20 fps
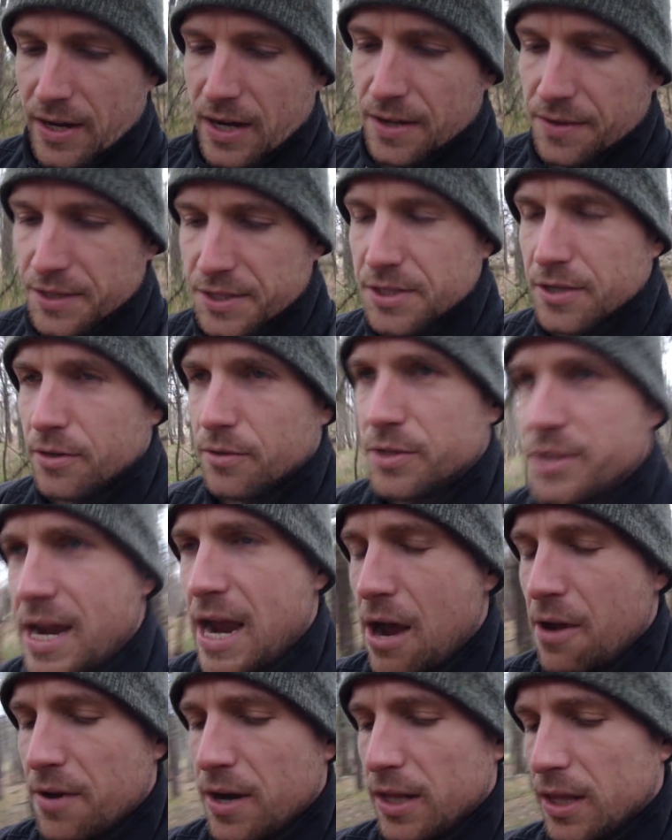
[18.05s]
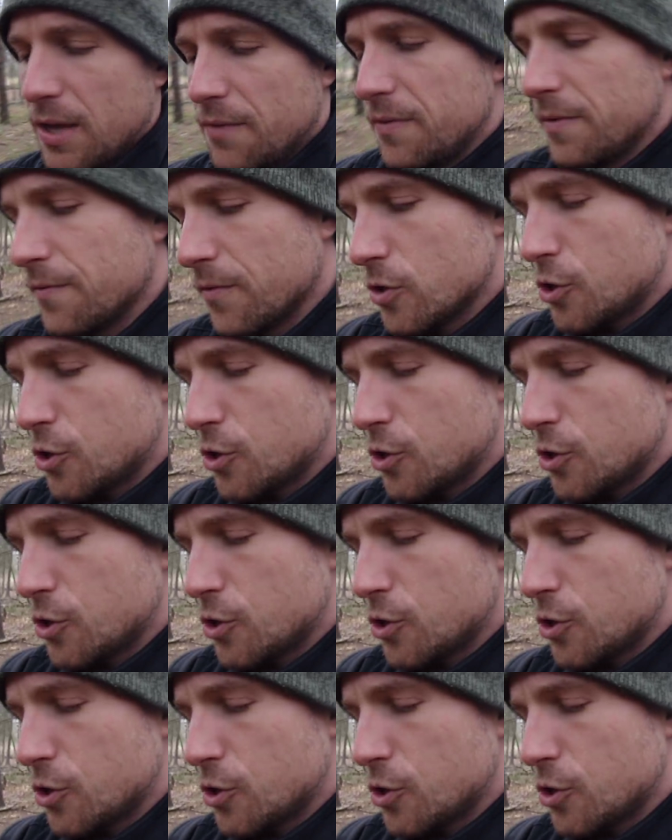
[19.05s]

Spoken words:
in this little town I live in,